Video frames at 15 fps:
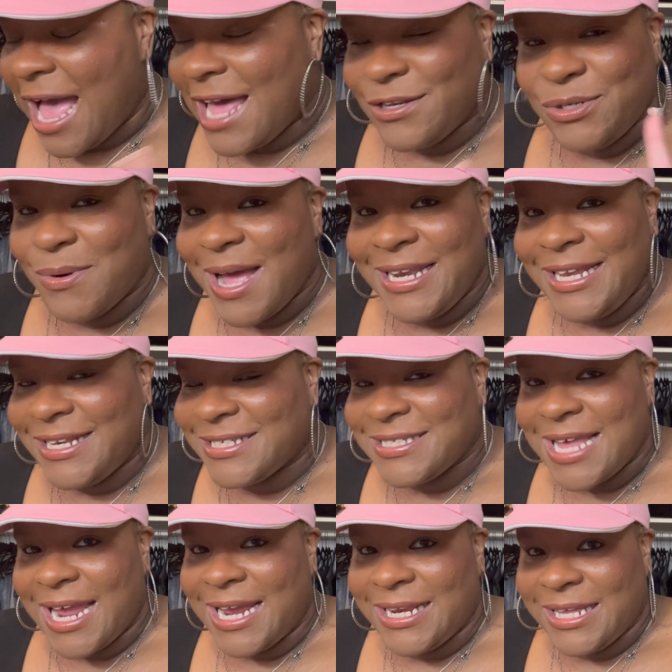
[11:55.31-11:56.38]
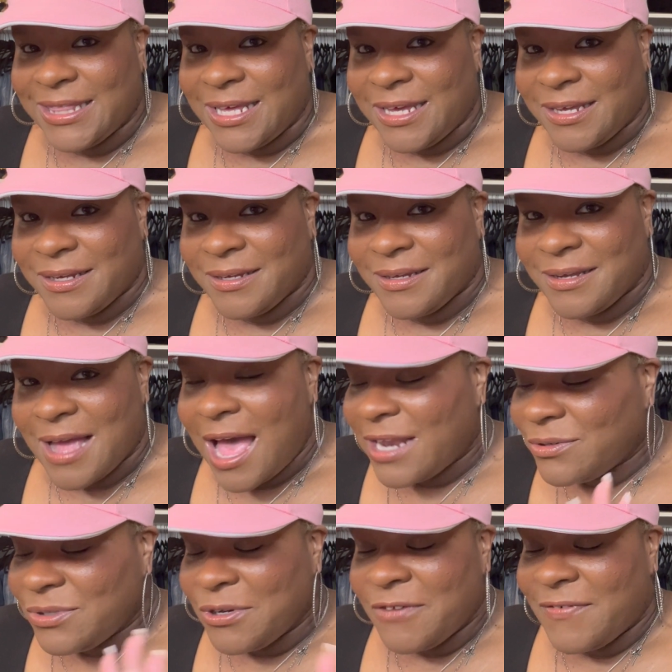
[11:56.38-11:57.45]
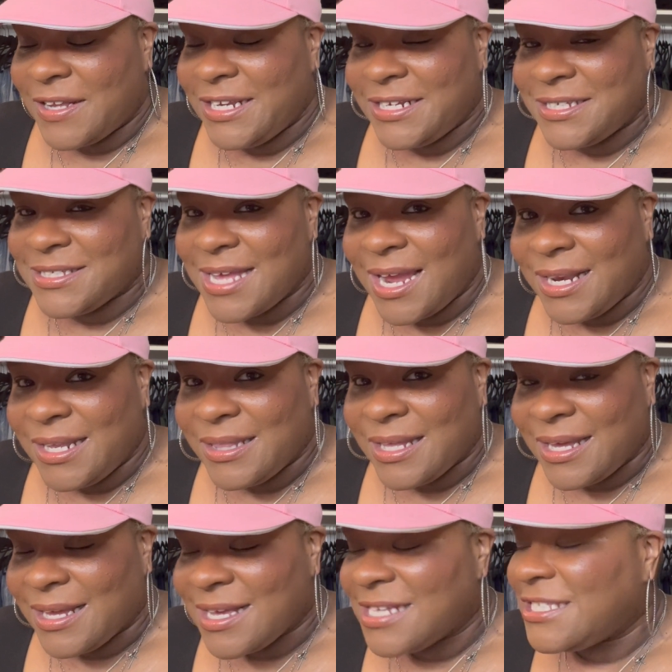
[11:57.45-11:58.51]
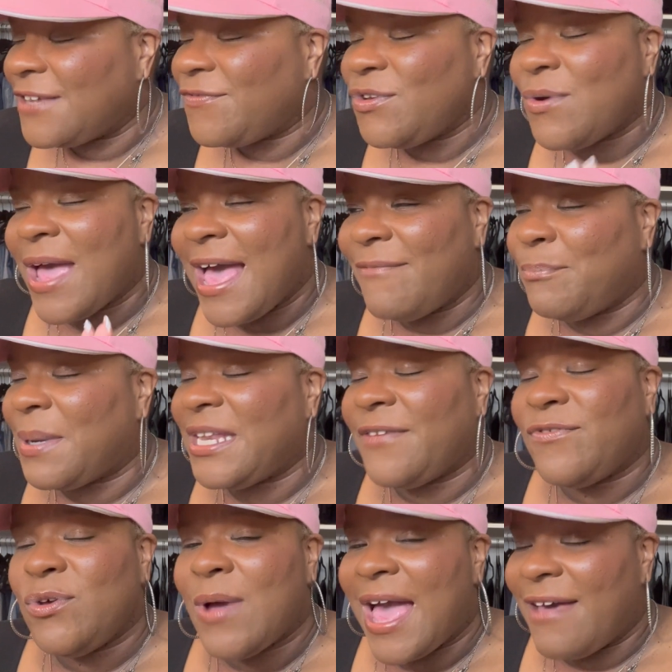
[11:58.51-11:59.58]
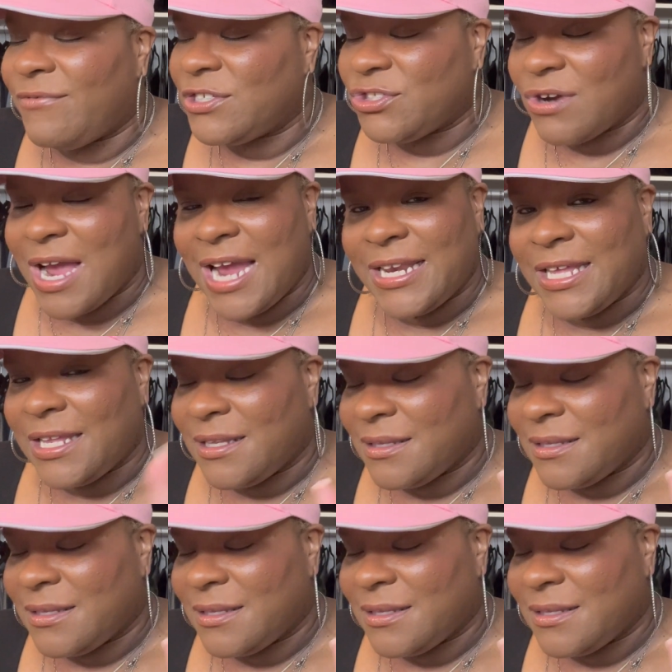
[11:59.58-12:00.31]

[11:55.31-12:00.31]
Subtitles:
Do I need to say anything? I don't know if I need to say anything, because if you haven't tried it,